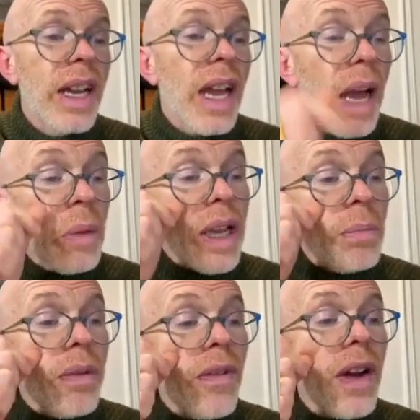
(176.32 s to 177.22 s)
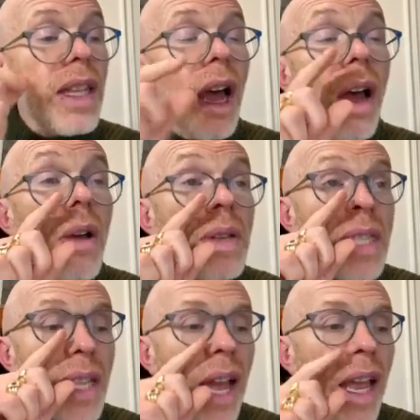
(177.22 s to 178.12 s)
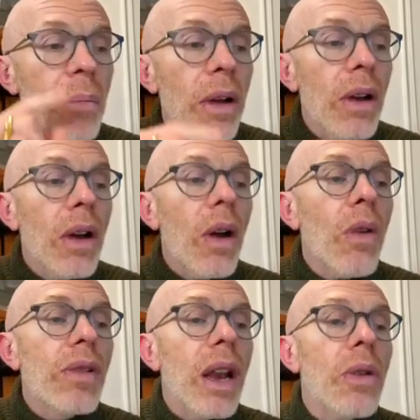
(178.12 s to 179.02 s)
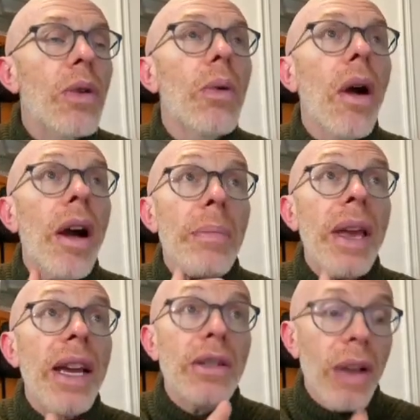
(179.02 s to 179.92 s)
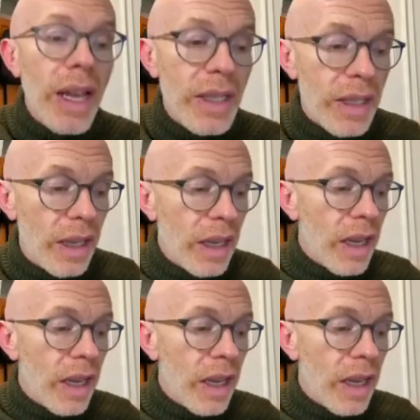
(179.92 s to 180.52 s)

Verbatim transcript: And we can provide a host name or a local IP address.